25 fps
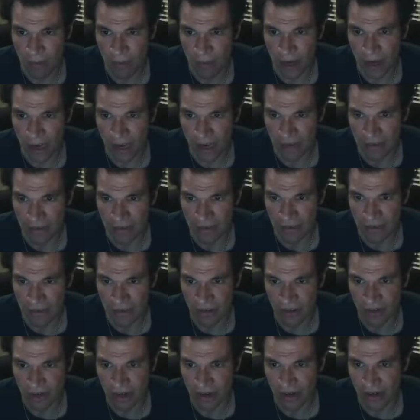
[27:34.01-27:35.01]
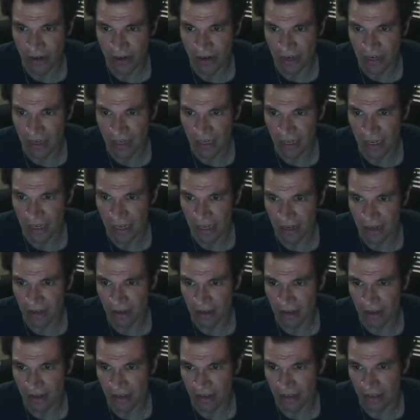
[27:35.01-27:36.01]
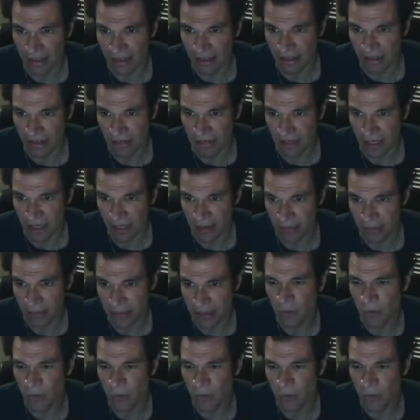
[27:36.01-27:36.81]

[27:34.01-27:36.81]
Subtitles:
paths are exactly the same.